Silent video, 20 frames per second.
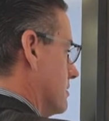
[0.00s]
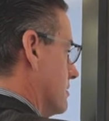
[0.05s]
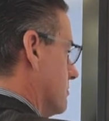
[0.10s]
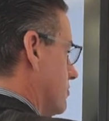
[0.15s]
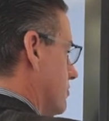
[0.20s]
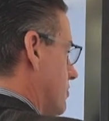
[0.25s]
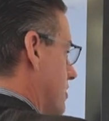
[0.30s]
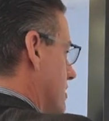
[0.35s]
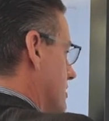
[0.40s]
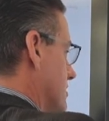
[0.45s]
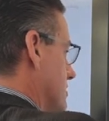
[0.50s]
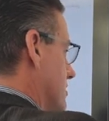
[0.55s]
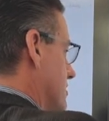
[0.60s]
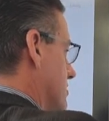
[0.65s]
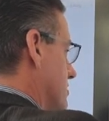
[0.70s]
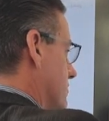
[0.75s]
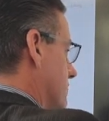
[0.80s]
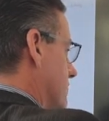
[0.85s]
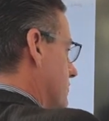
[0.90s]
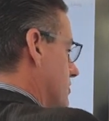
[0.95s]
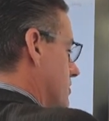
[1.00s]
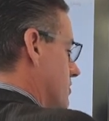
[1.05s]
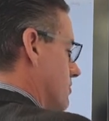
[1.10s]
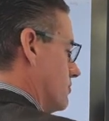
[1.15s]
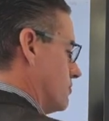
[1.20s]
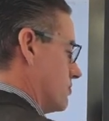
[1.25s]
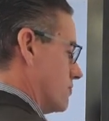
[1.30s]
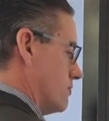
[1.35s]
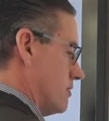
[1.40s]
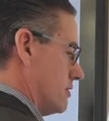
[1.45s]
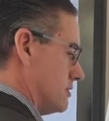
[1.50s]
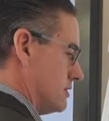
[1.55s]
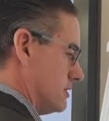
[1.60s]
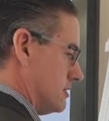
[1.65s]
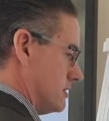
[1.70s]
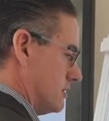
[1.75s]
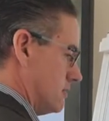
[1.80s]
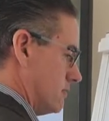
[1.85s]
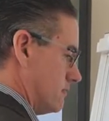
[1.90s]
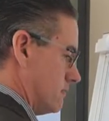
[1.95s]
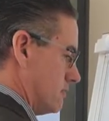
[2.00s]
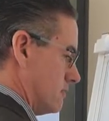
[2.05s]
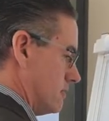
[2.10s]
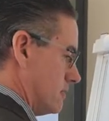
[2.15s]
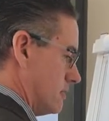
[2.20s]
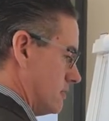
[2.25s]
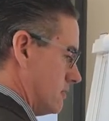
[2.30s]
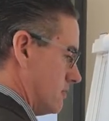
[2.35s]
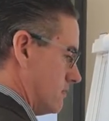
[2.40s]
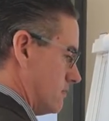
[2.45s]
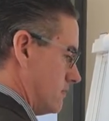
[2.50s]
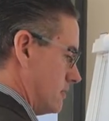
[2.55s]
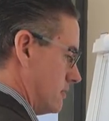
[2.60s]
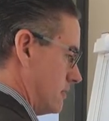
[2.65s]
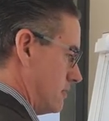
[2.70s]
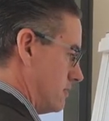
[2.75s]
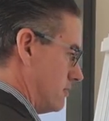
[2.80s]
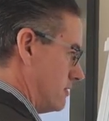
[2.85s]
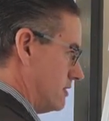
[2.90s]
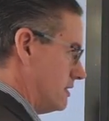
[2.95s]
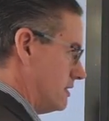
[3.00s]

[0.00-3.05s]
Price is over here, quantity over here.